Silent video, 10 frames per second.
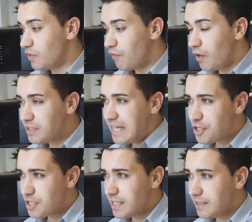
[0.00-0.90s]
We found
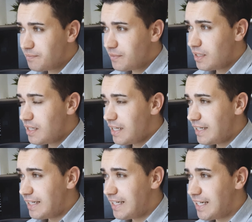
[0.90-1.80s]
Dashly
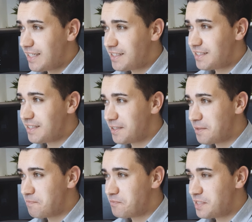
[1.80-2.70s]
it
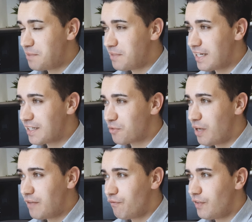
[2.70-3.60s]
um, seemed like a
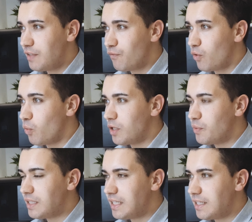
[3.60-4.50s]
great fit for what
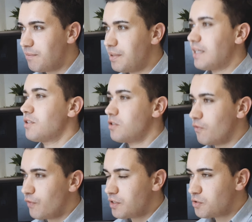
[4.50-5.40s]
we needed, being a
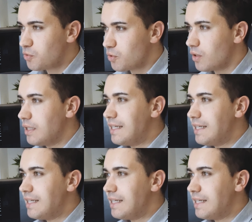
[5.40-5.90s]
software tool,